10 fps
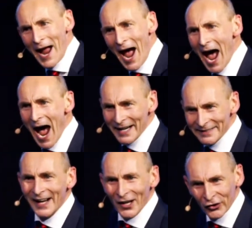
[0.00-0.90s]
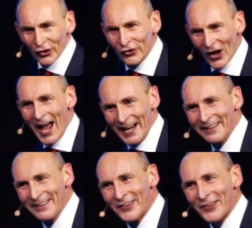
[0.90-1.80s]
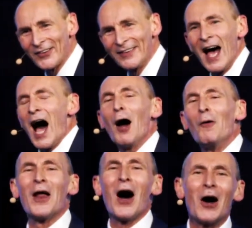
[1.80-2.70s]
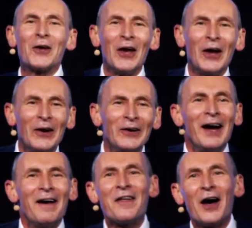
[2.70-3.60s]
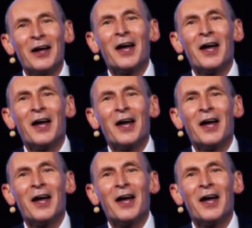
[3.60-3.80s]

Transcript: had to change. I would argue that